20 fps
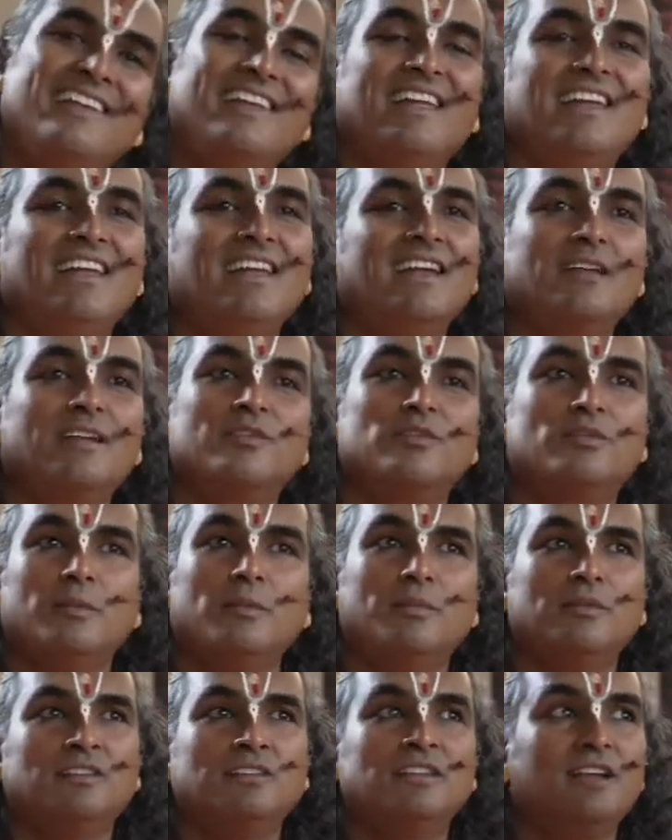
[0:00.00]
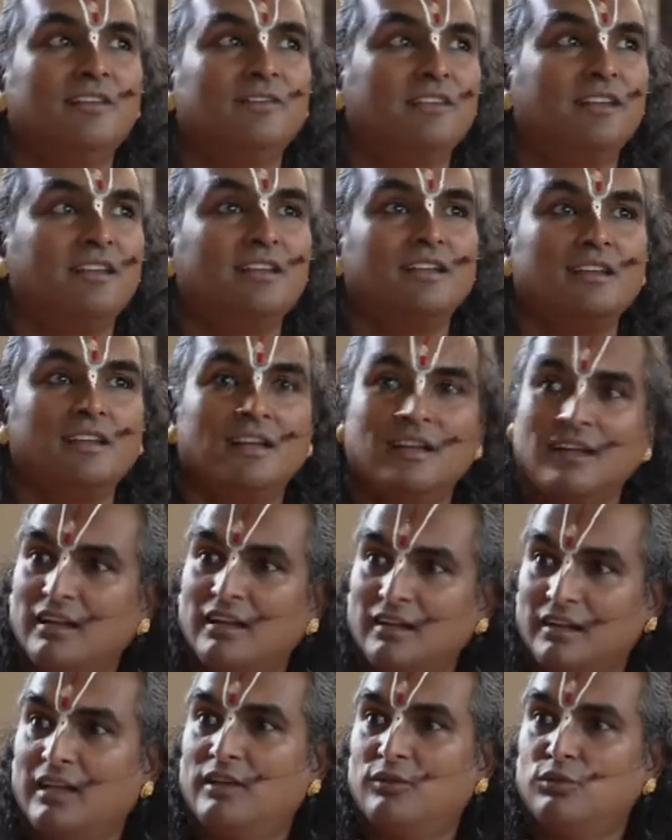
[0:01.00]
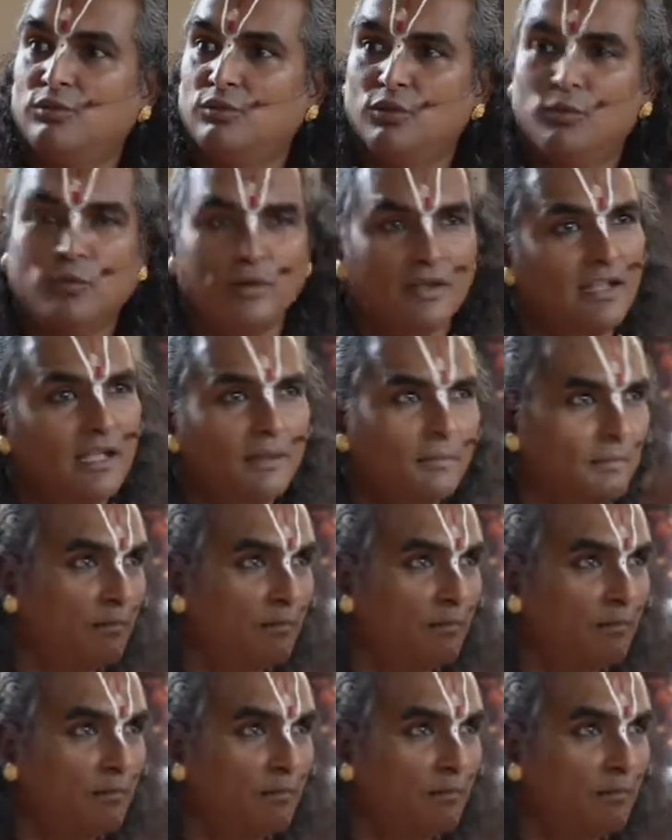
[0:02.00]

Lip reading: Yeah, Swamiji have said, get to know who I am.